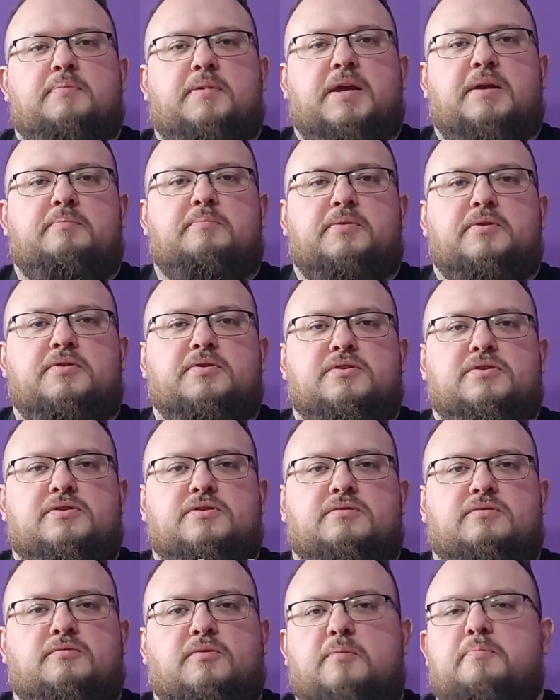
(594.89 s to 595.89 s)

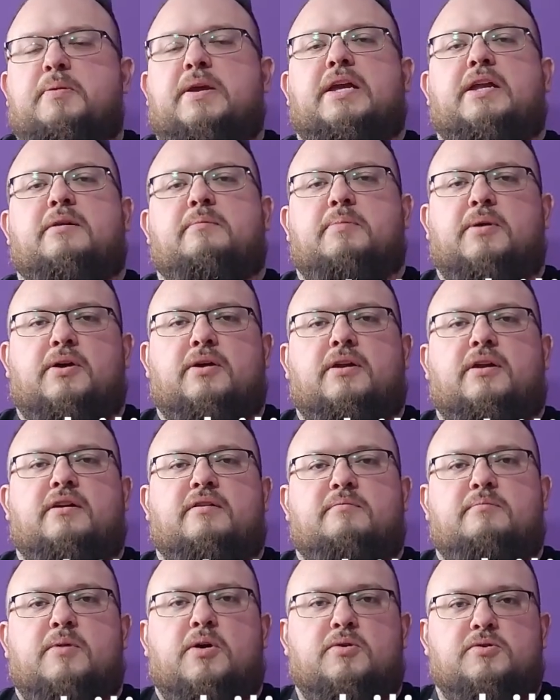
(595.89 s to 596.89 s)
people's
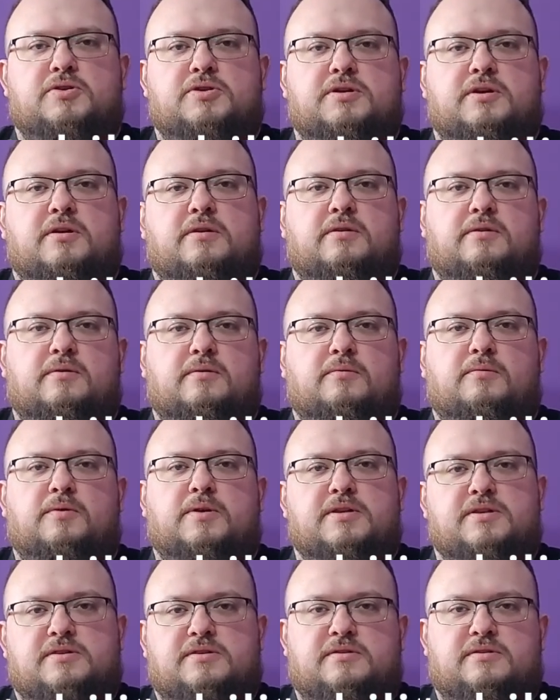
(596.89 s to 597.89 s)
repeatability of motion
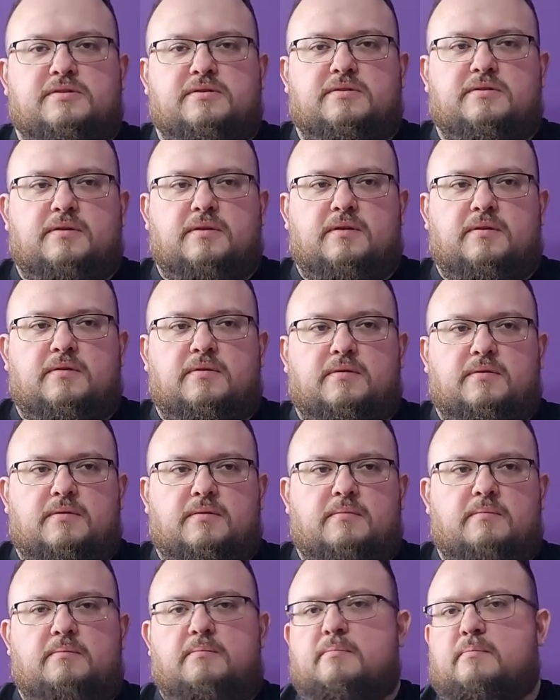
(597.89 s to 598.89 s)
was
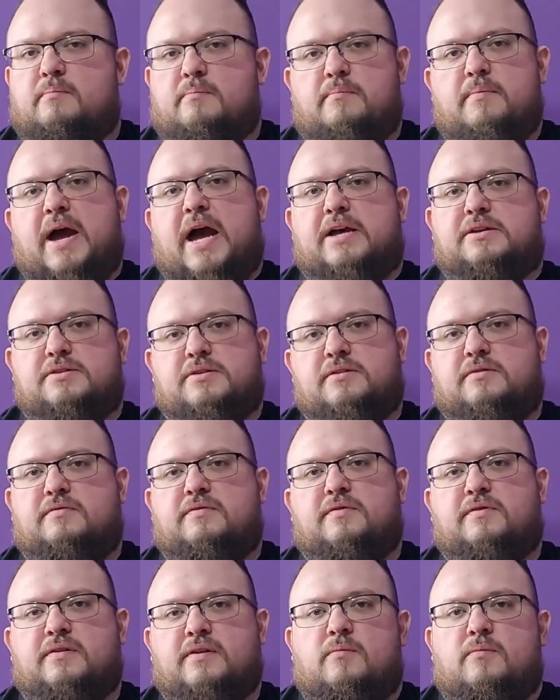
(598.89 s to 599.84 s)
massive.